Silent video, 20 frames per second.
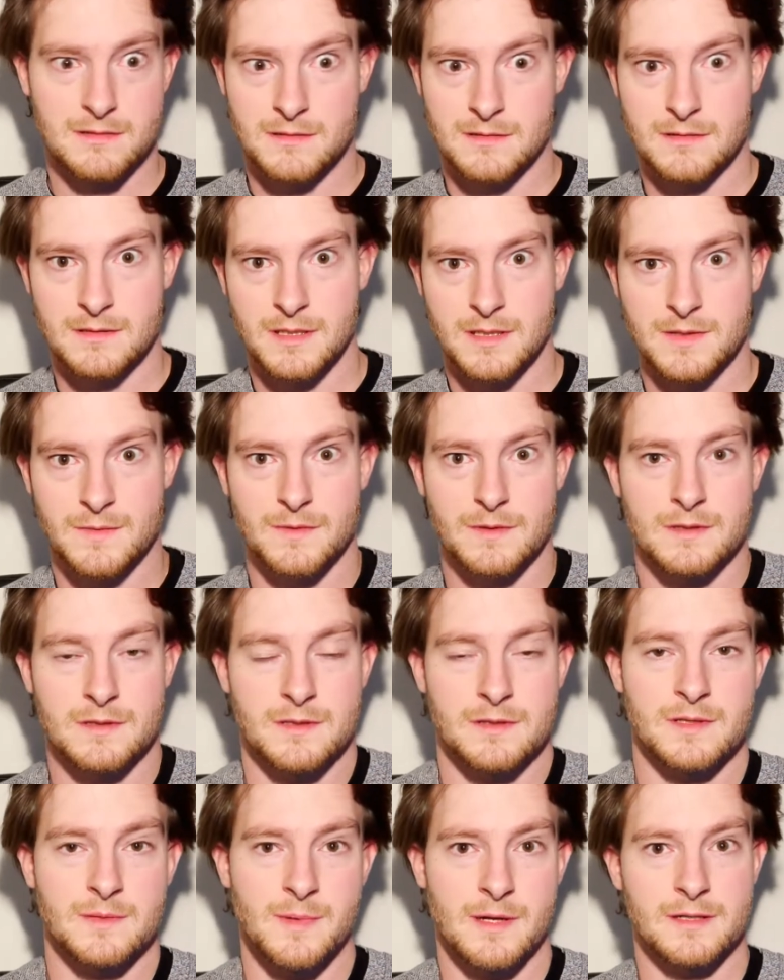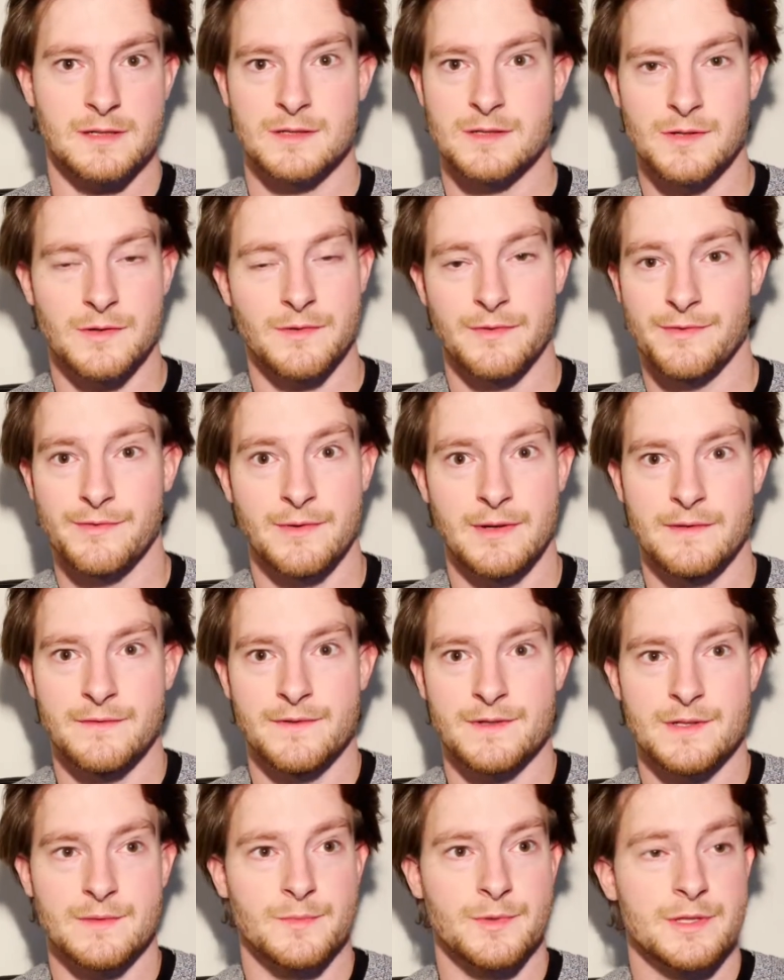6 words. I was about to show 3 for
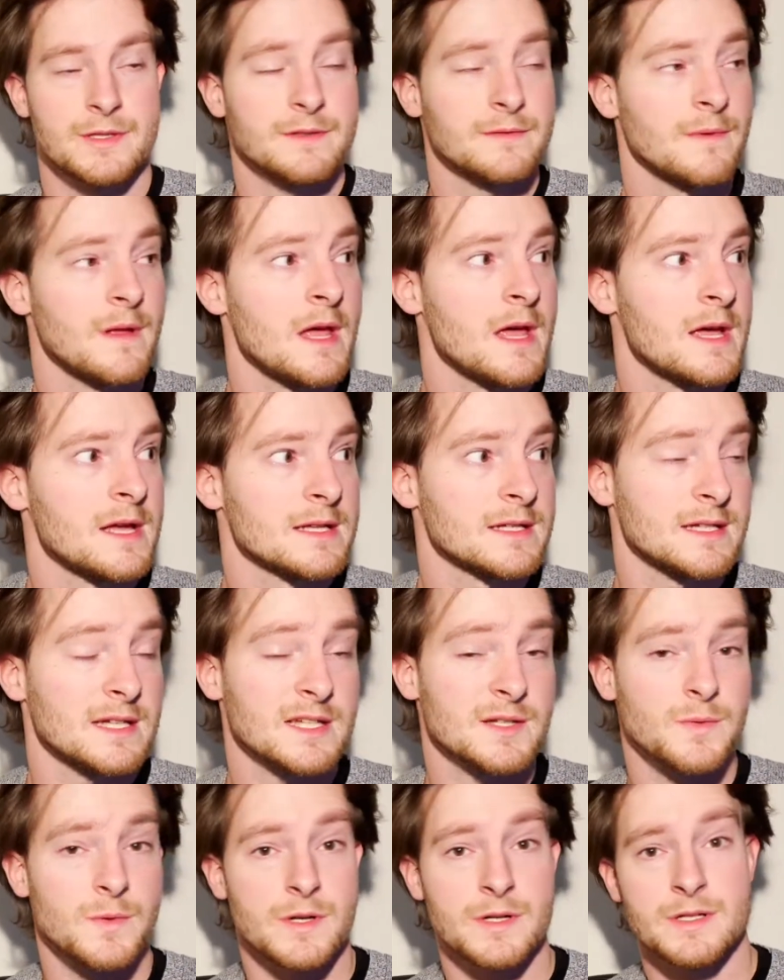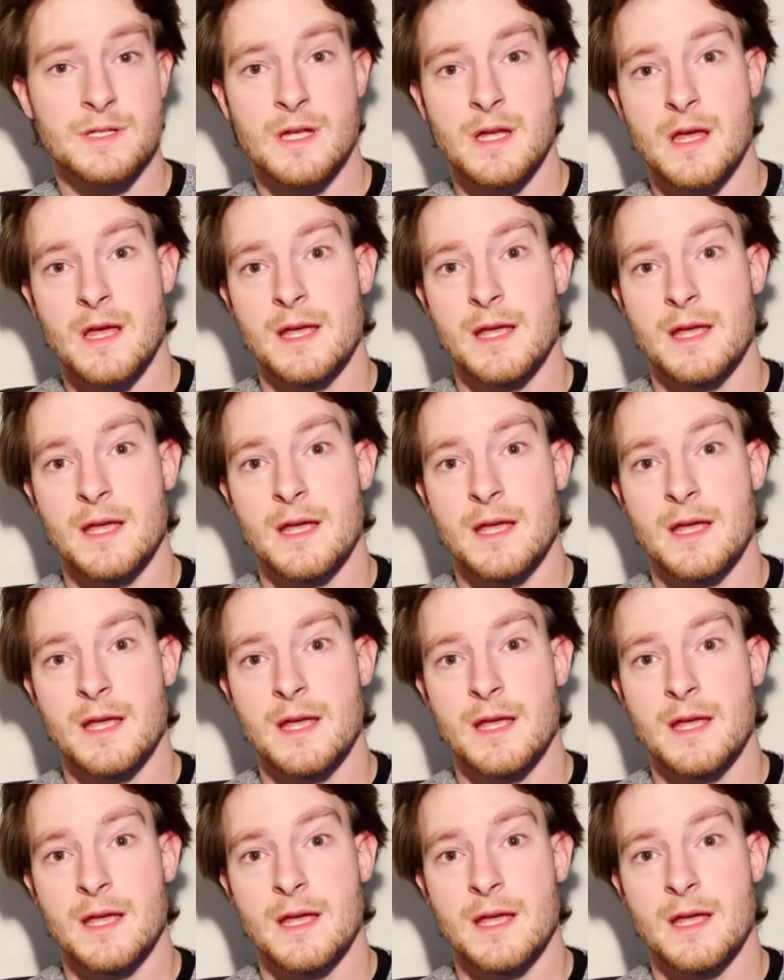some reason. 6 words.